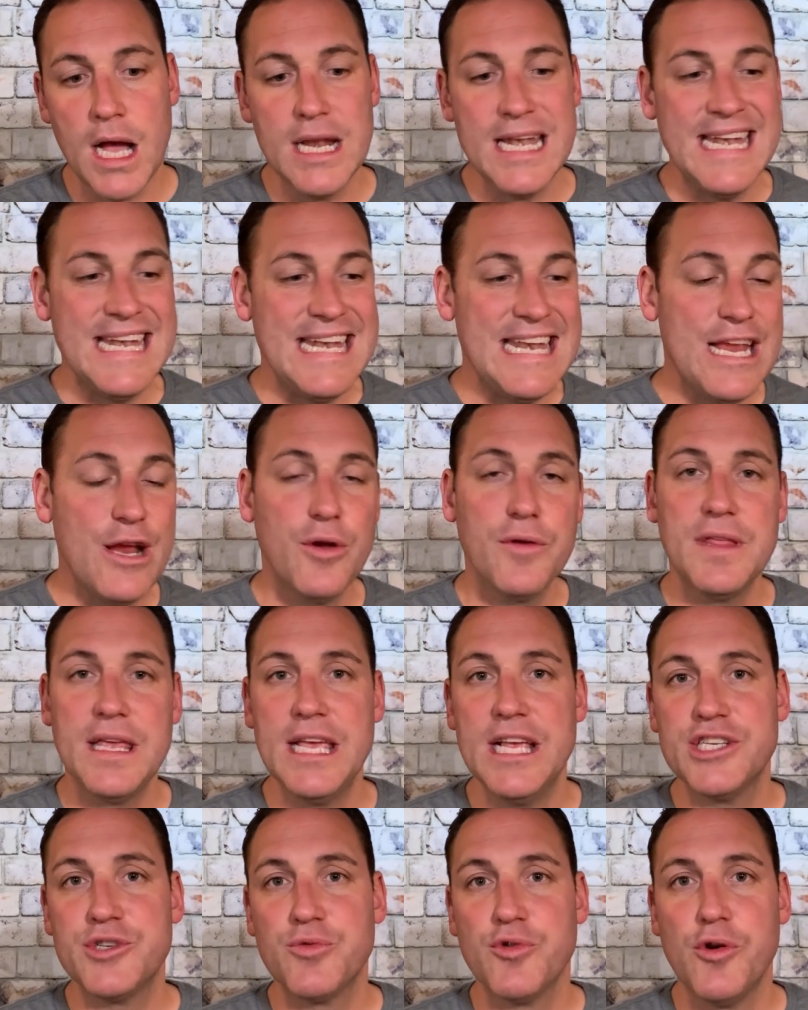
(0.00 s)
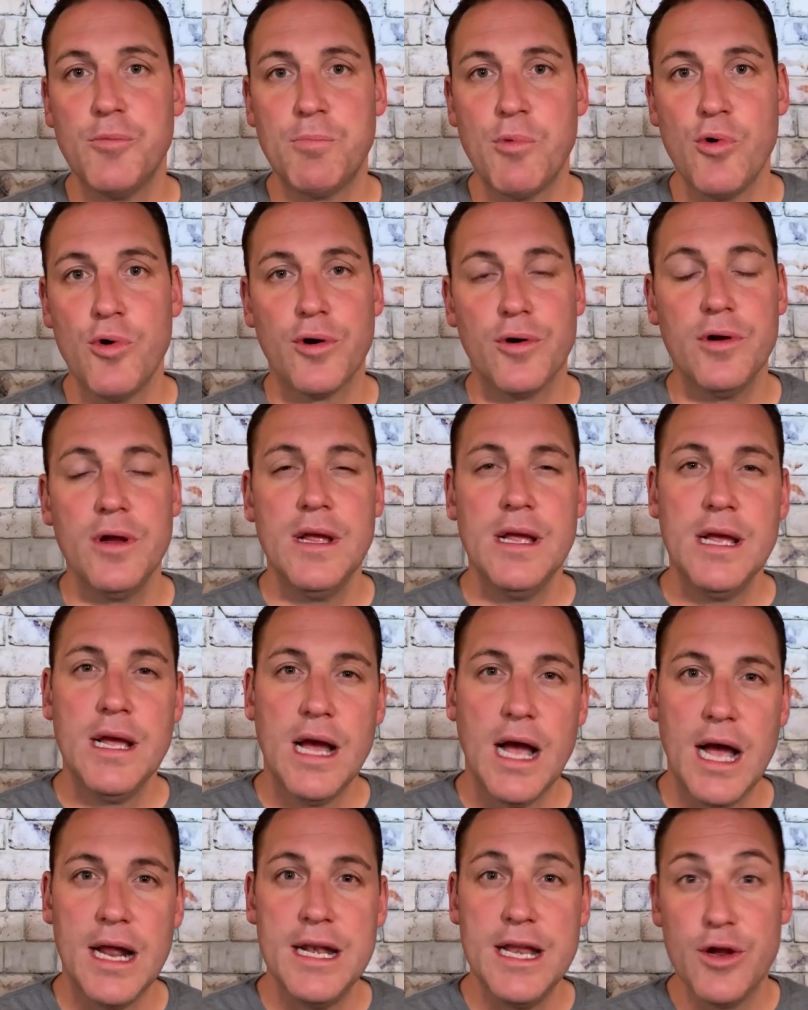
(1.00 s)
near the Israel border,
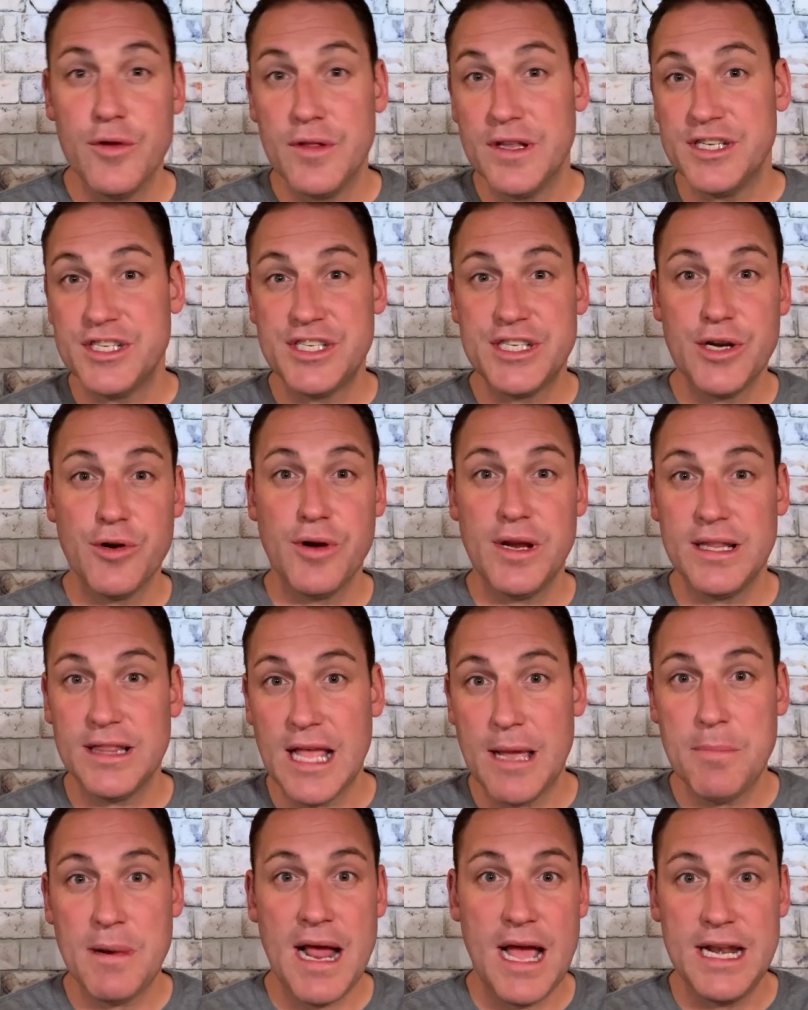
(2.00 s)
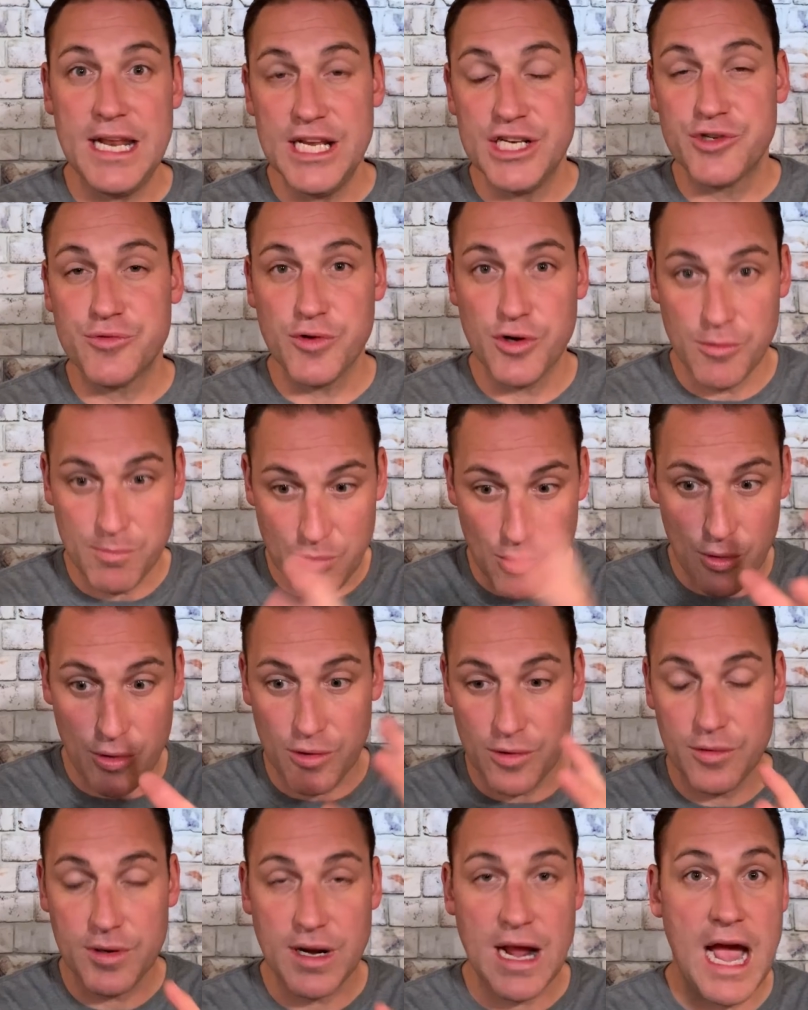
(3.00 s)
near the Syria-Lebanon-Israel
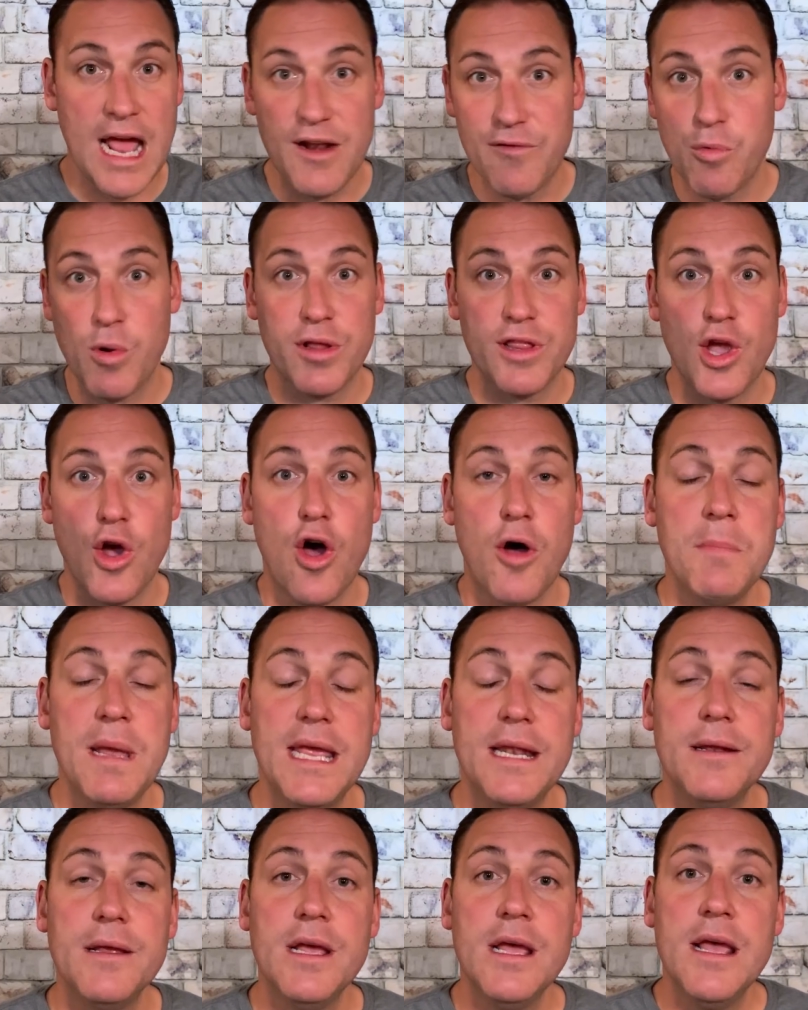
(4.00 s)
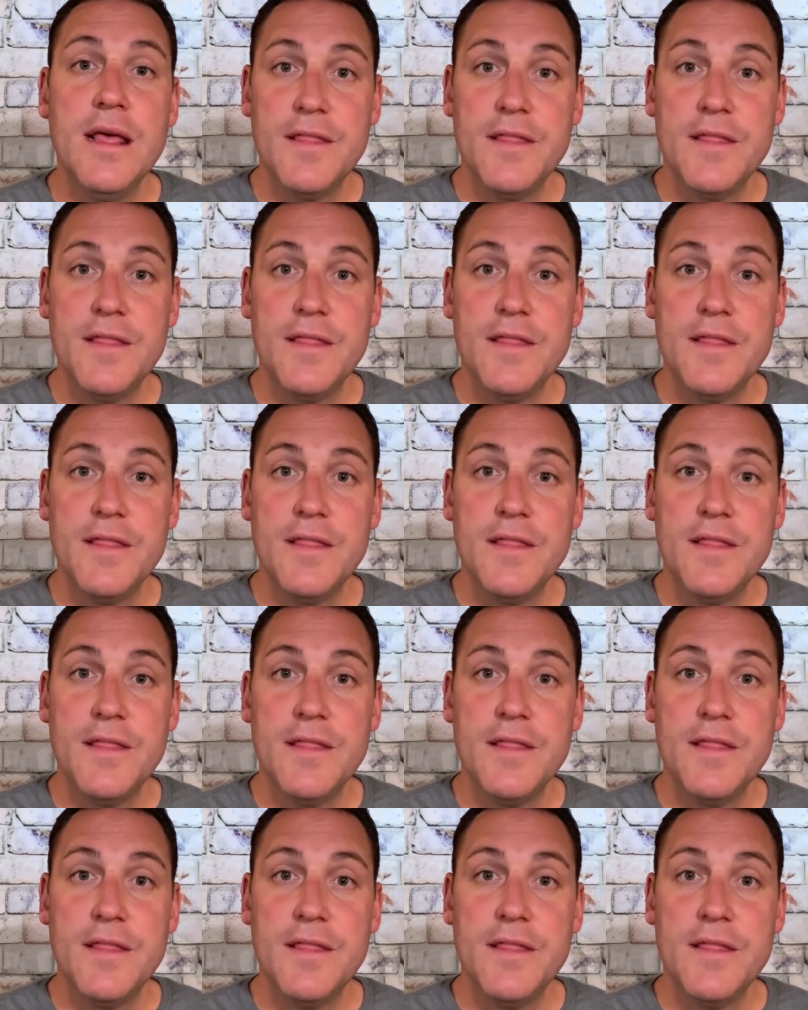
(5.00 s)
border, kind of where they all meet.